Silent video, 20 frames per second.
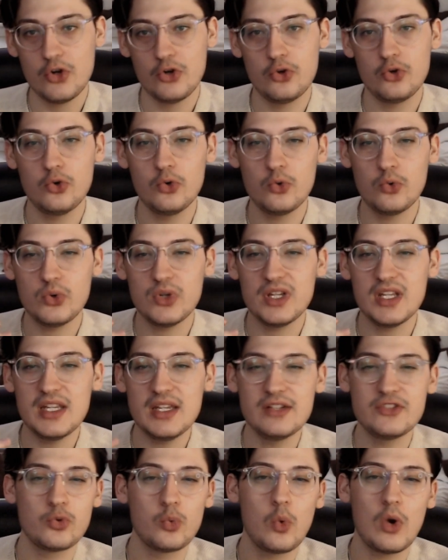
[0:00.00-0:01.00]
who
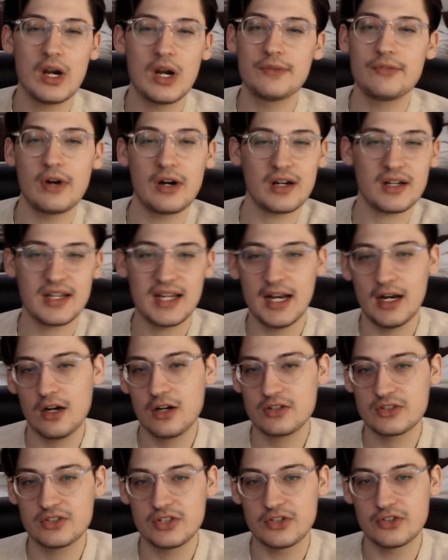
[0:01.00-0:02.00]
each one of our
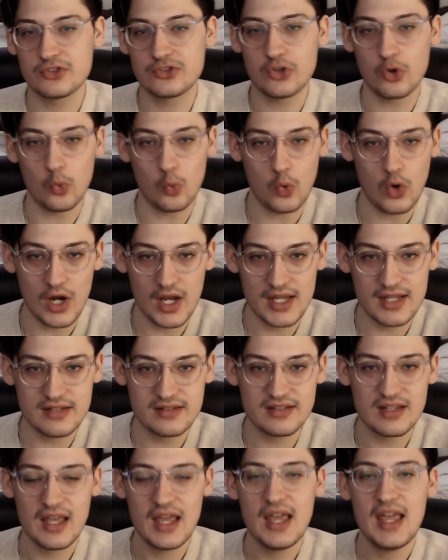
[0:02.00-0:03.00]
characters
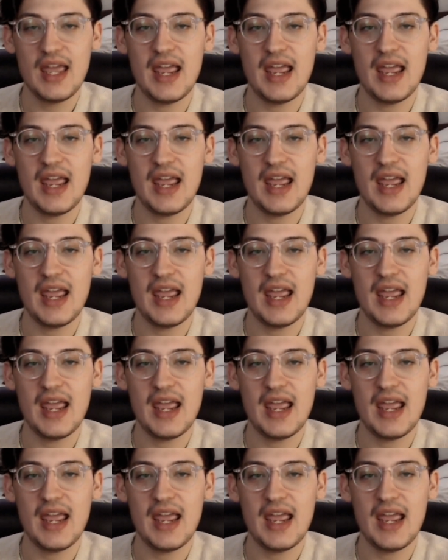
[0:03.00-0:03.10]
was,